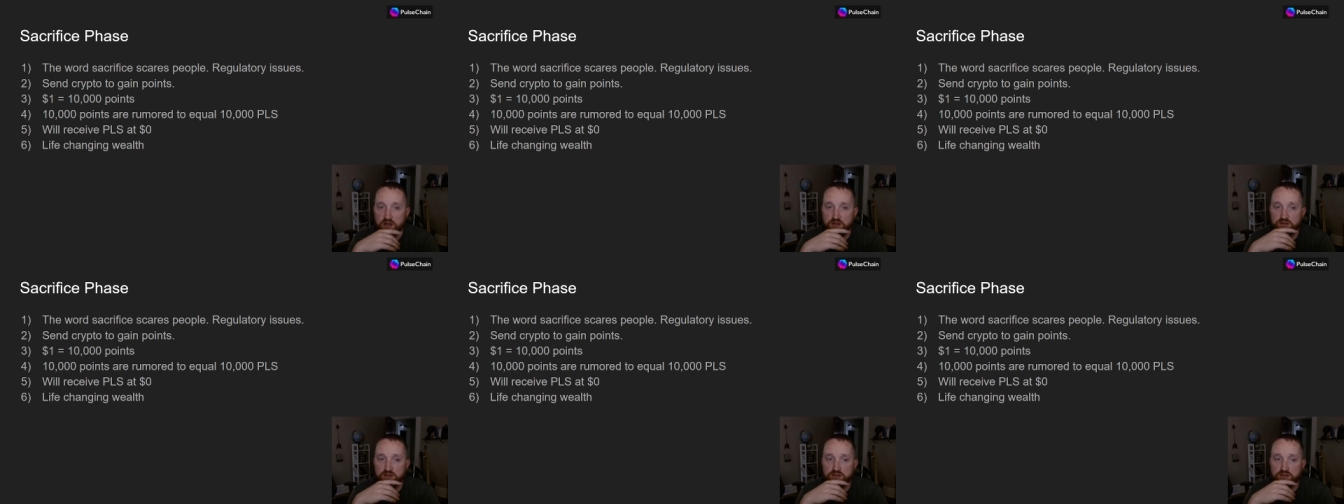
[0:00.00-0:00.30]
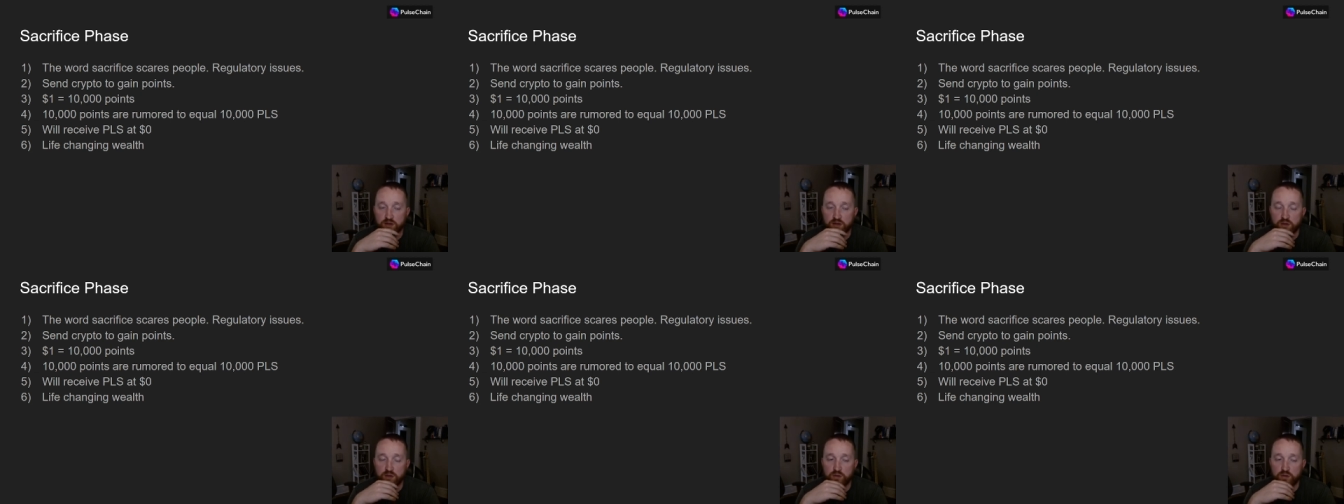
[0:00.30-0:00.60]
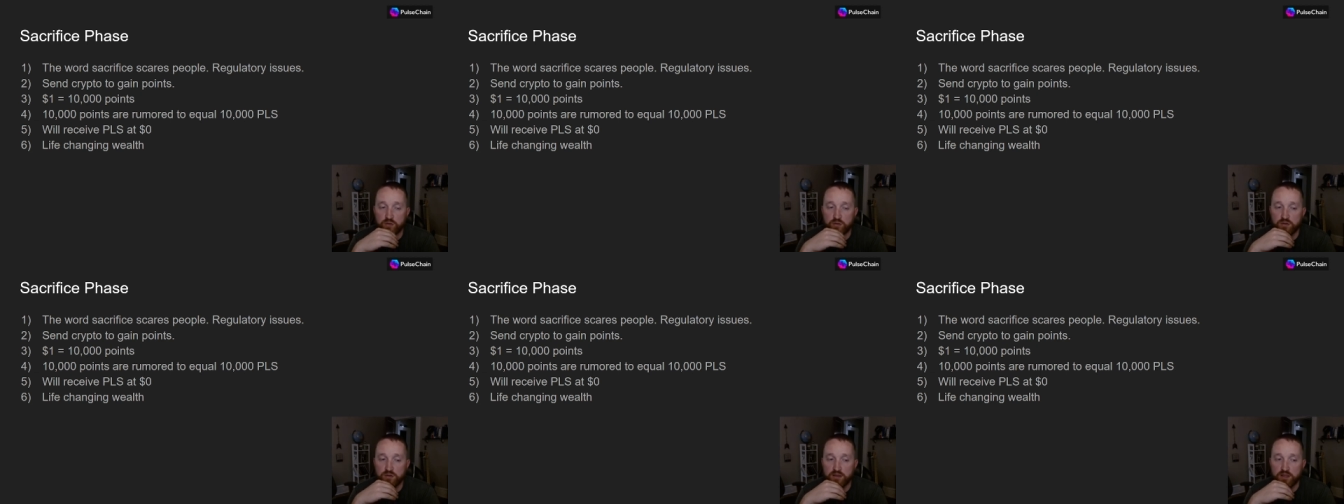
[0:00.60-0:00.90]

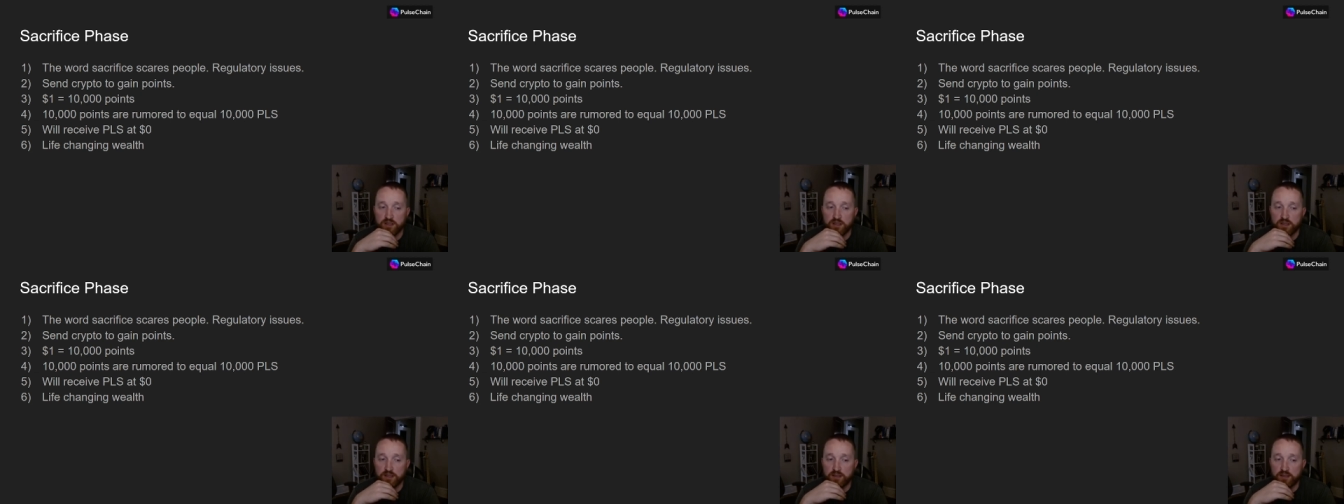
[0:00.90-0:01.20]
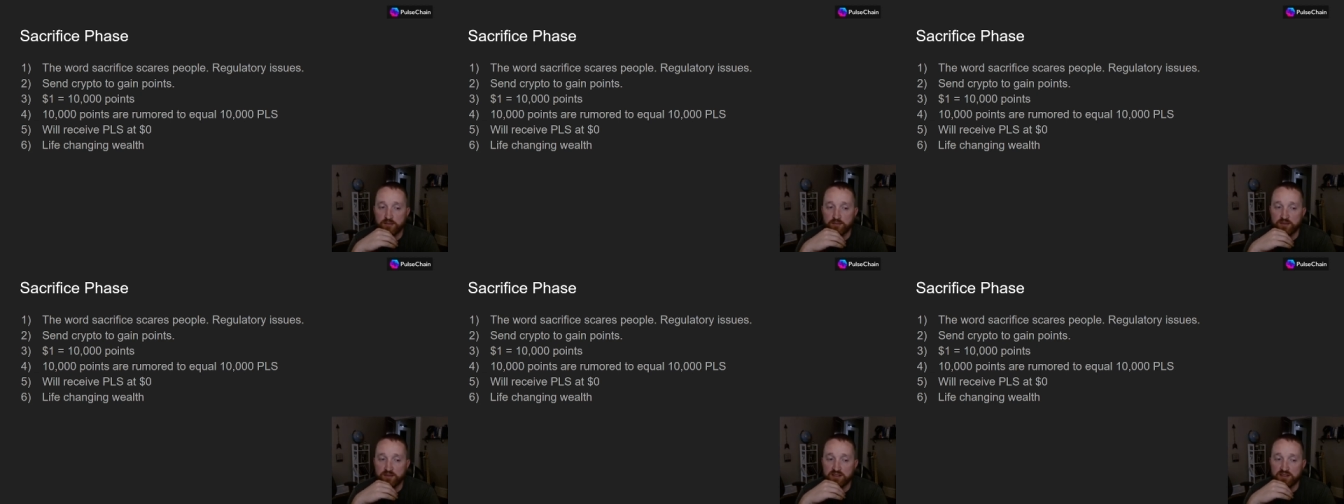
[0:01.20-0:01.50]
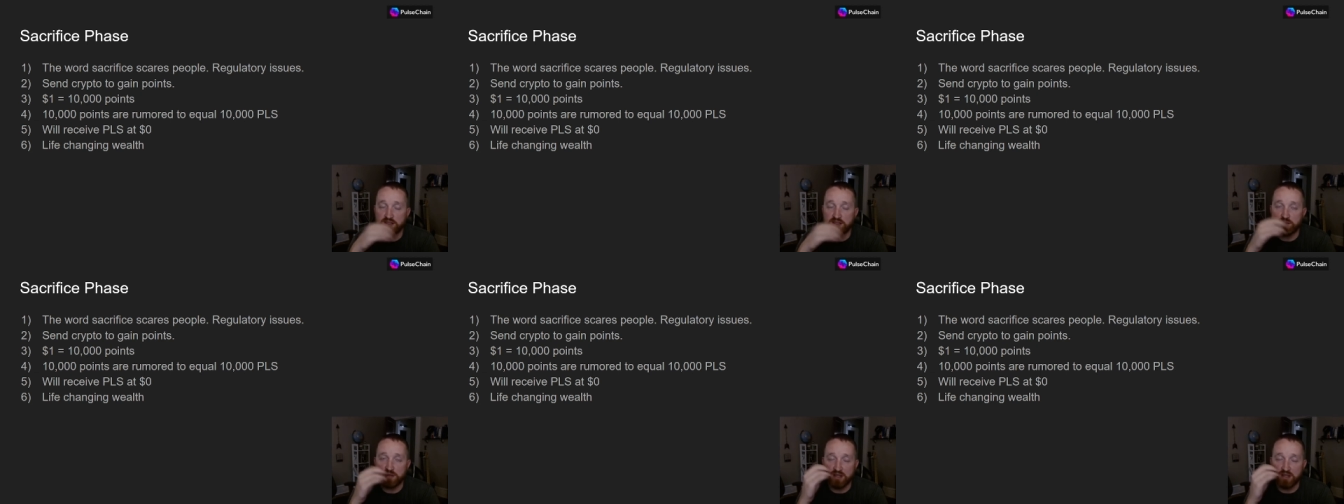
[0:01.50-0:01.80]
So this
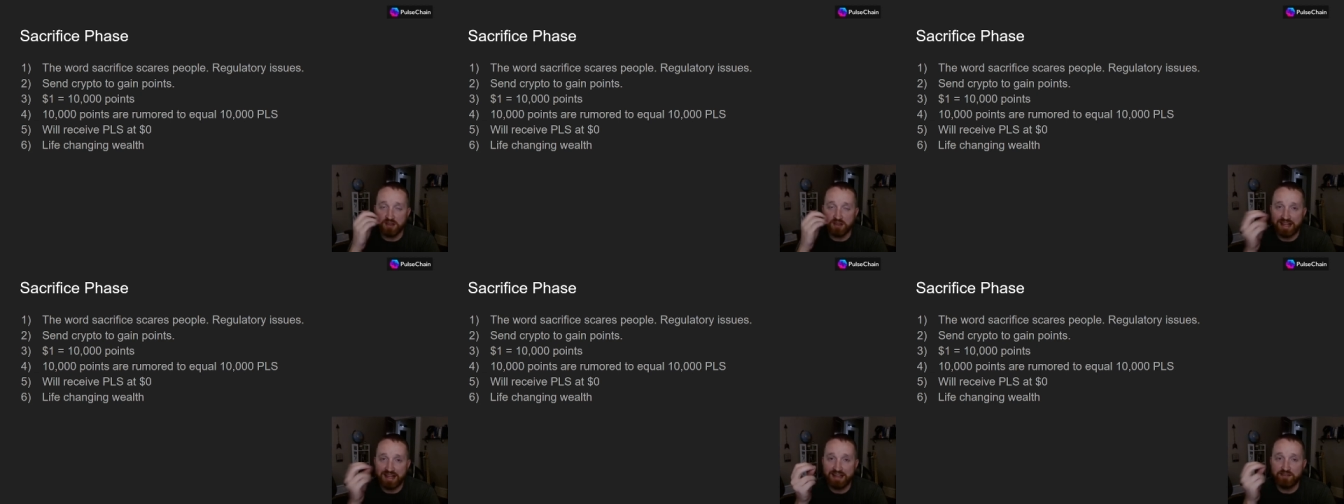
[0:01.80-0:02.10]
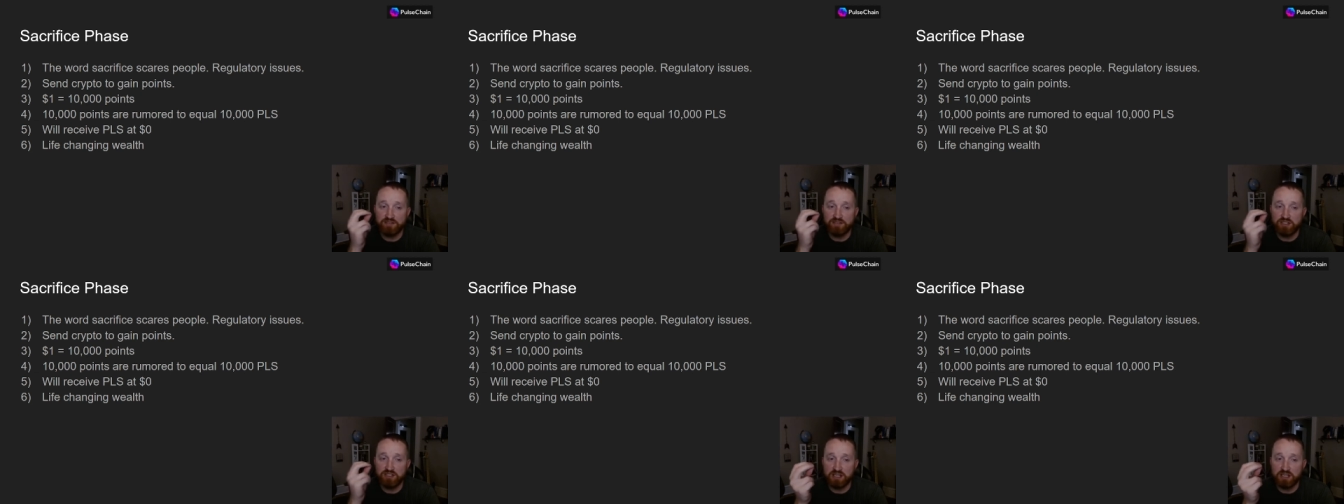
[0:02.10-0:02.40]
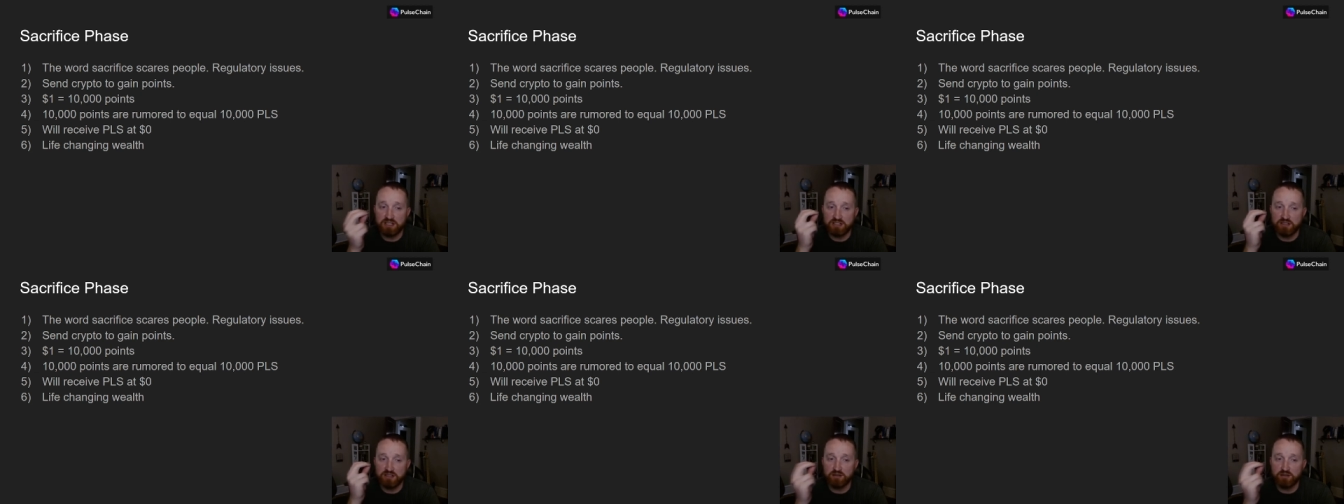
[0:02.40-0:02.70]
can be
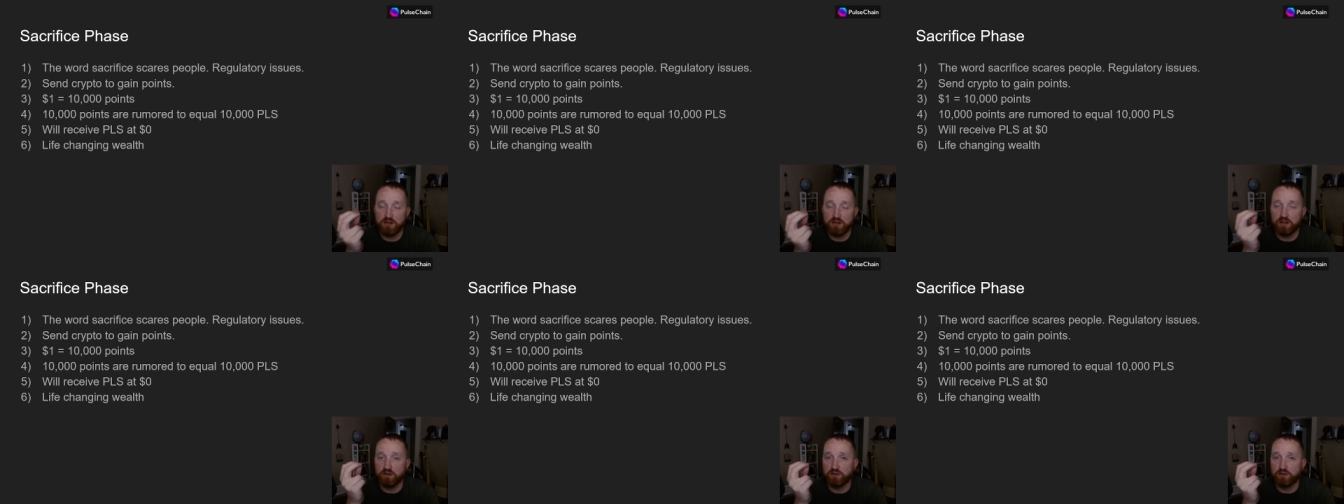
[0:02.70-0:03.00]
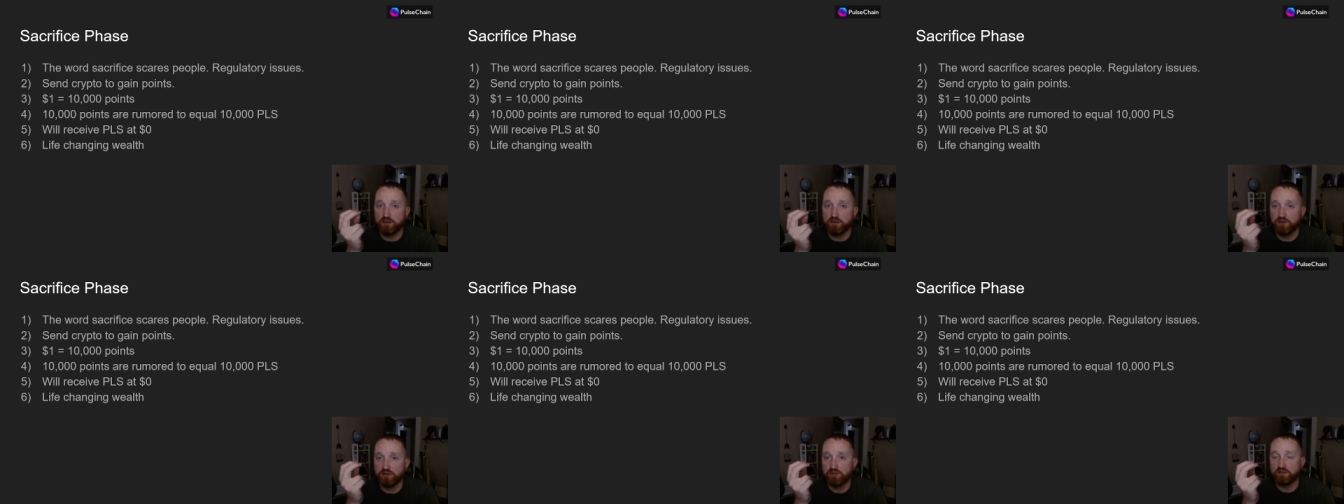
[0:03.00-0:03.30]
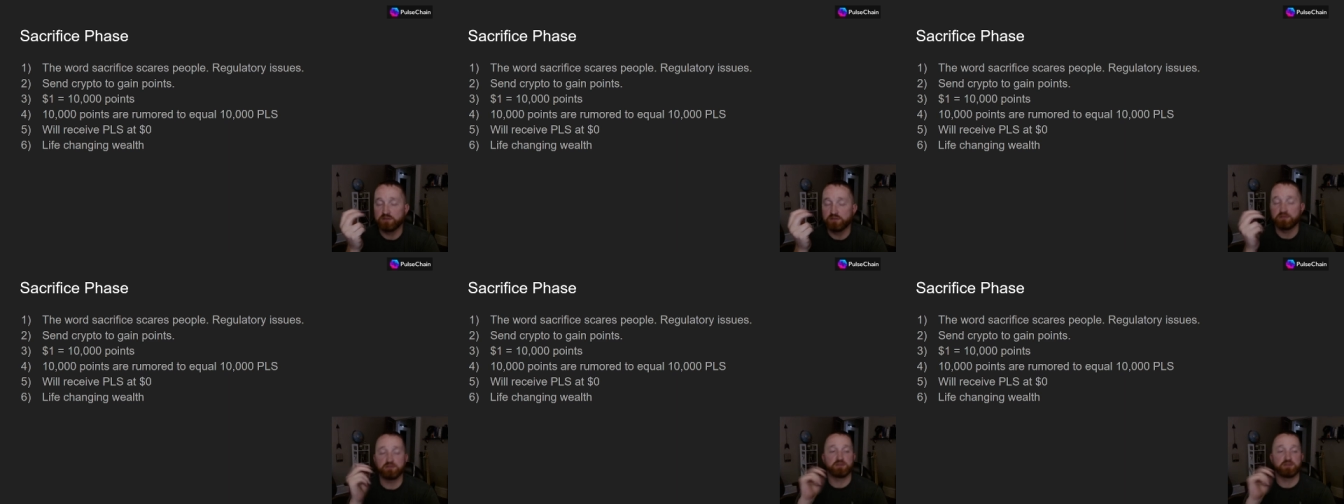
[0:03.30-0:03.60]
life-changing wealth.
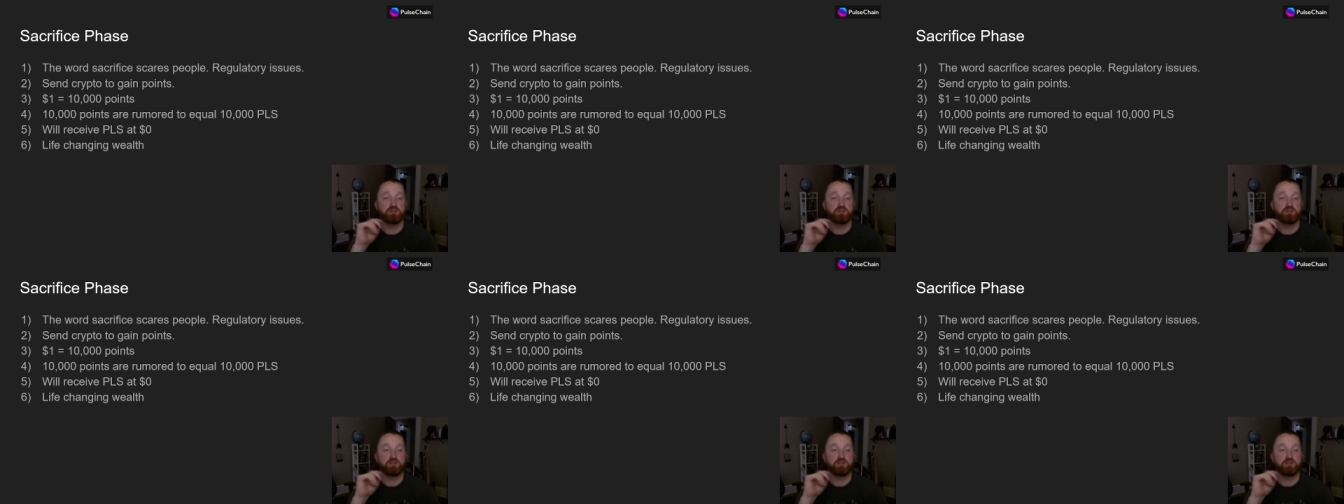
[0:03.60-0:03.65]
You